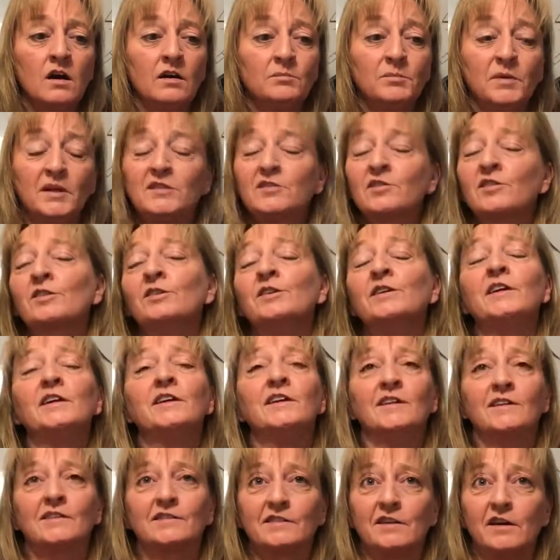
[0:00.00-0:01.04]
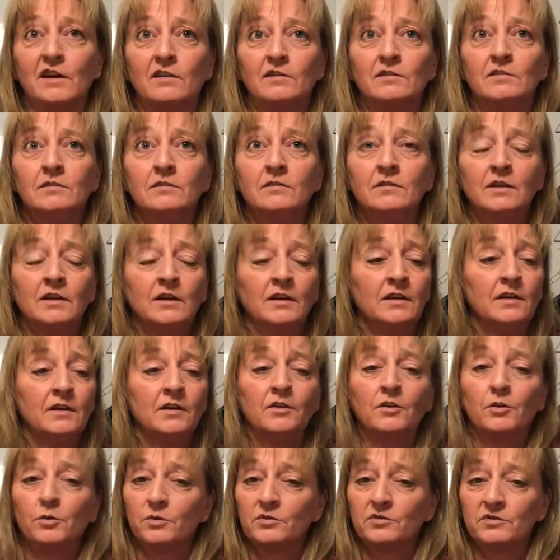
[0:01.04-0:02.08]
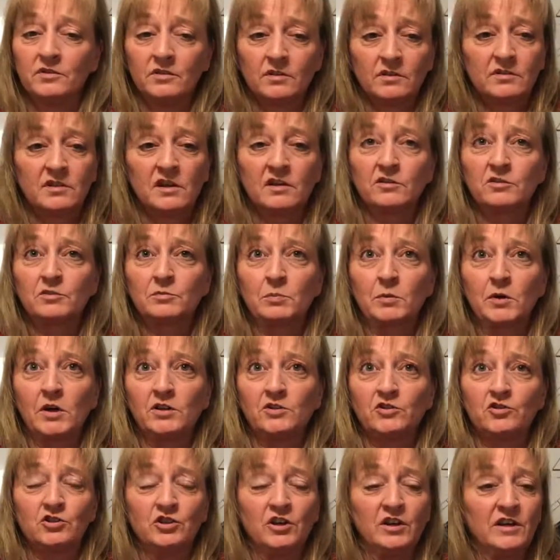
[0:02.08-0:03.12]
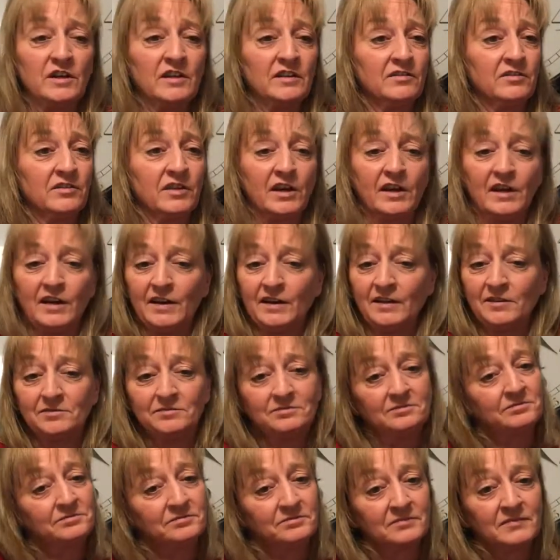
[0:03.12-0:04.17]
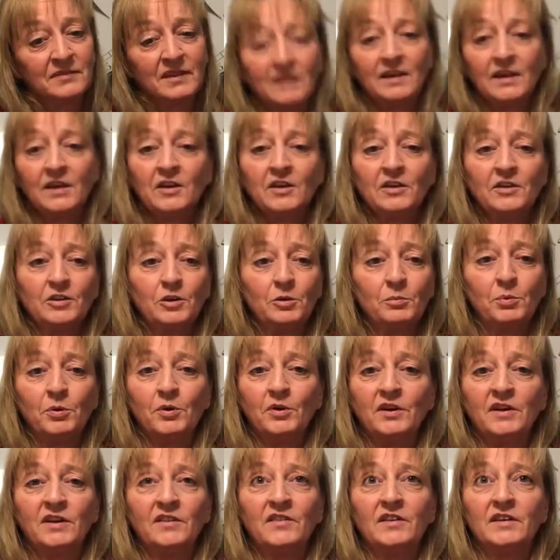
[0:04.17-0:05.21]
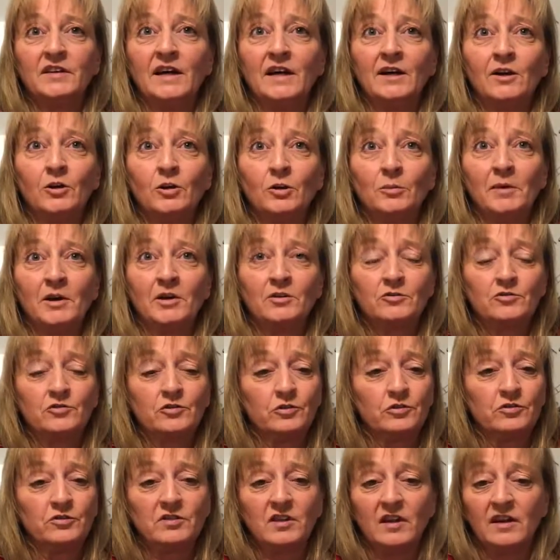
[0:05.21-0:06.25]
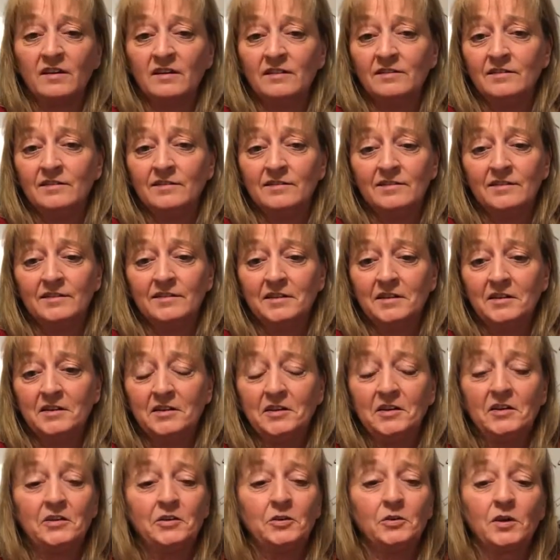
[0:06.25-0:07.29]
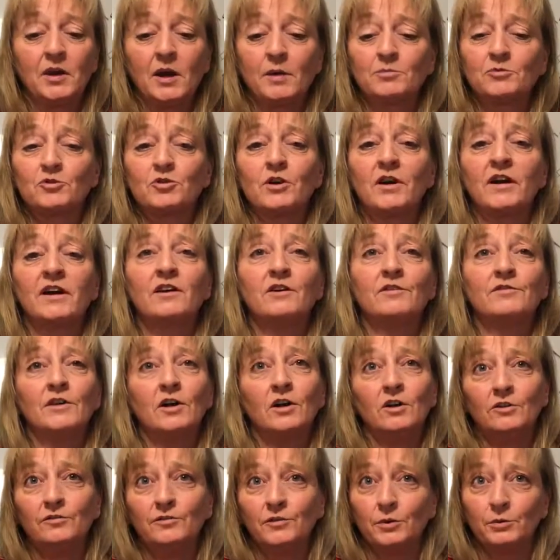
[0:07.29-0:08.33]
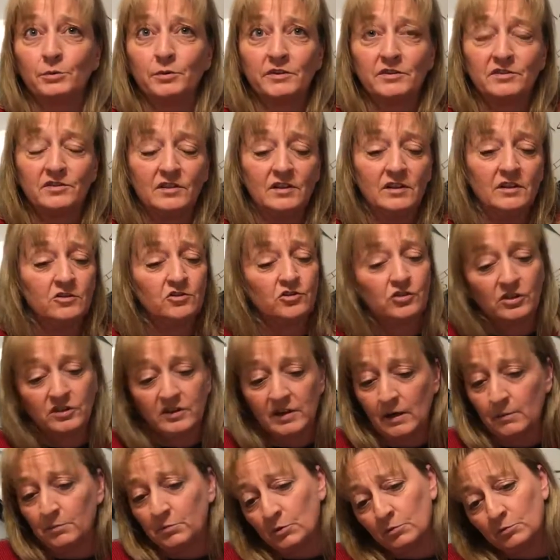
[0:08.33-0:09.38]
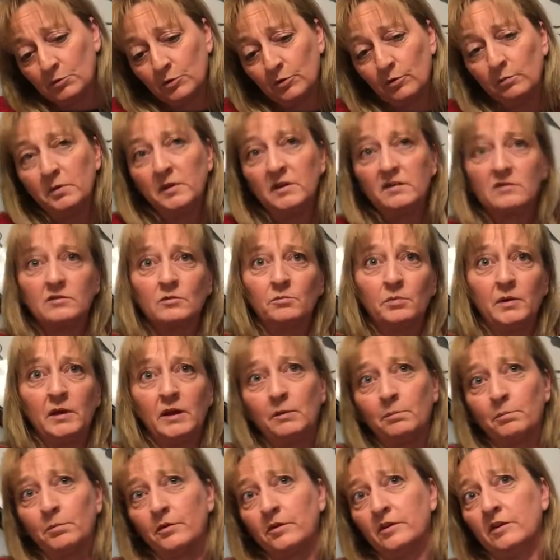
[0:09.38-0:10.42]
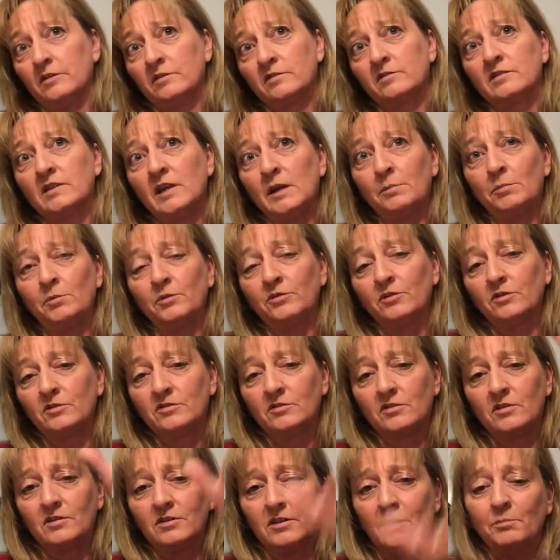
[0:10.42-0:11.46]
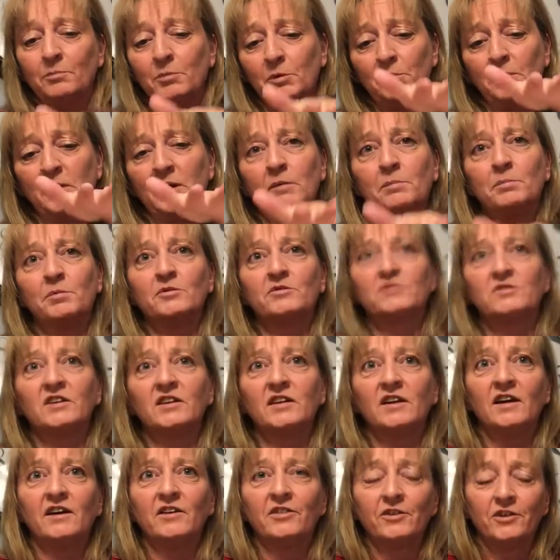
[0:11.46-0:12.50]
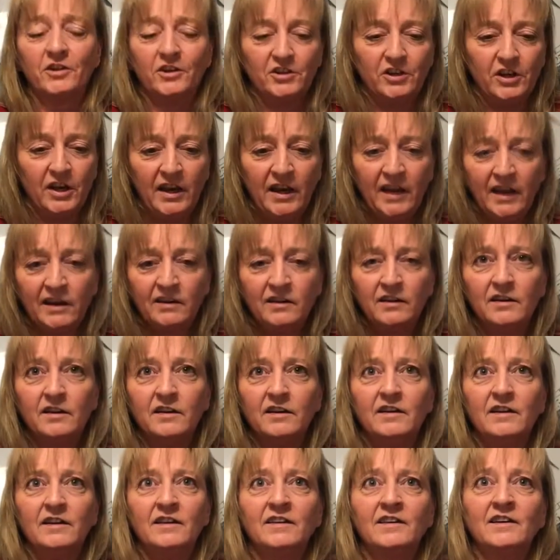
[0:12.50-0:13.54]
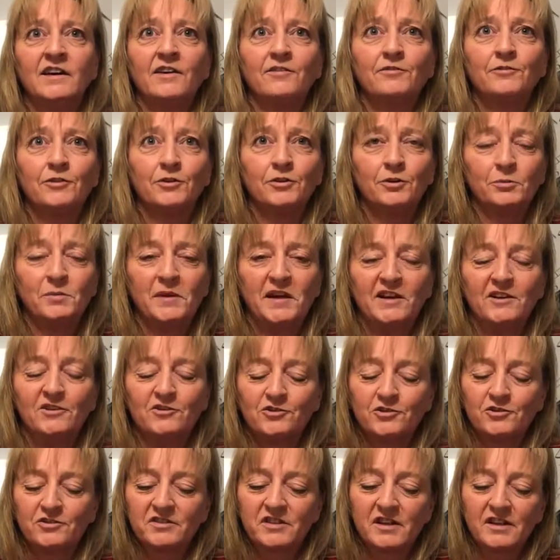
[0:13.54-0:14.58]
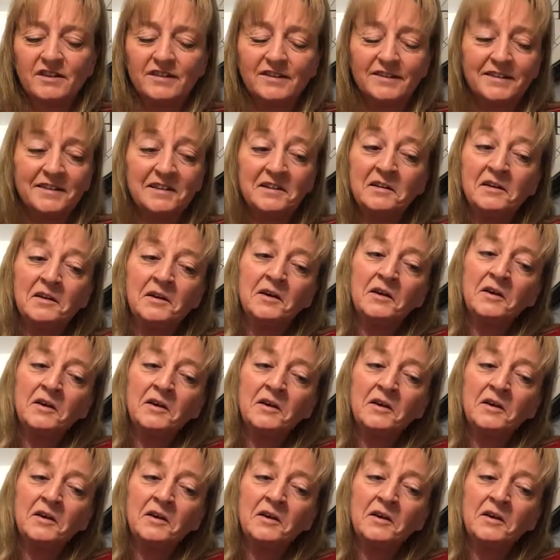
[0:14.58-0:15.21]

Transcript: basically in Excel. There was an Excel spreadsheet that you put in the dollar amounts you sent. You kept track of all of your receipts. You taped them to a piece of paper. You stapled this clump of papers together, and you handed it in after your manager signed it.